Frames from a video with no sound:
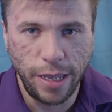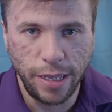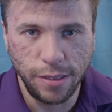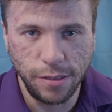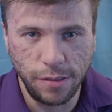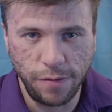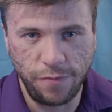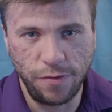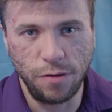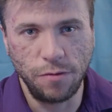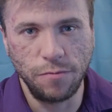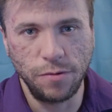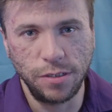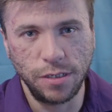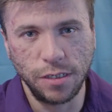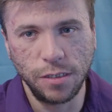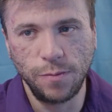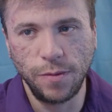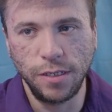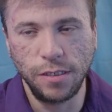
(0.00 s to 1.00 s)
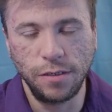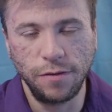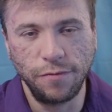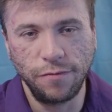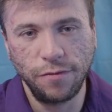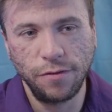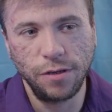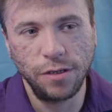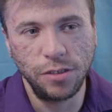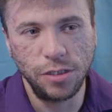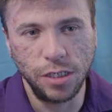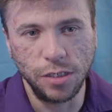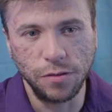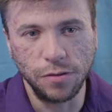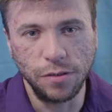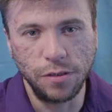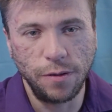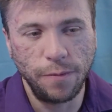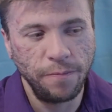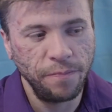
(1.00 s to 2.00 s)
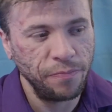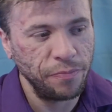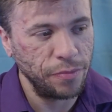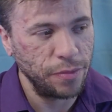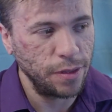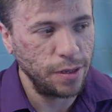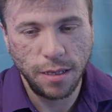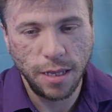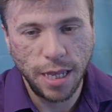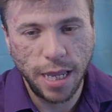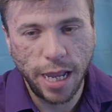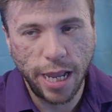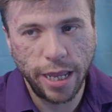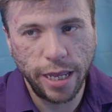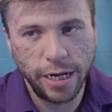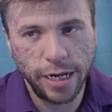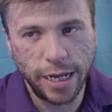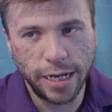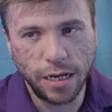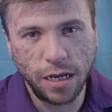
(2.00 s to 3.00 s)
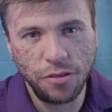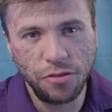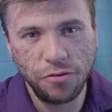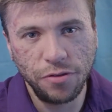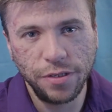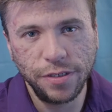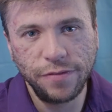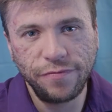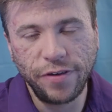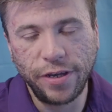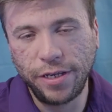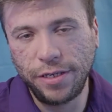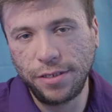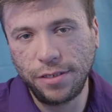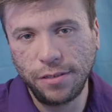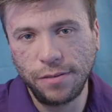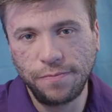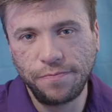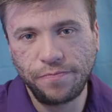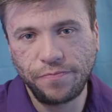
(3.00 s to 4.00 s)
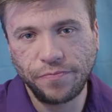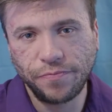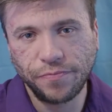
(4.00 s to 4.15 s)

living was expensive in general. And I got through this phase,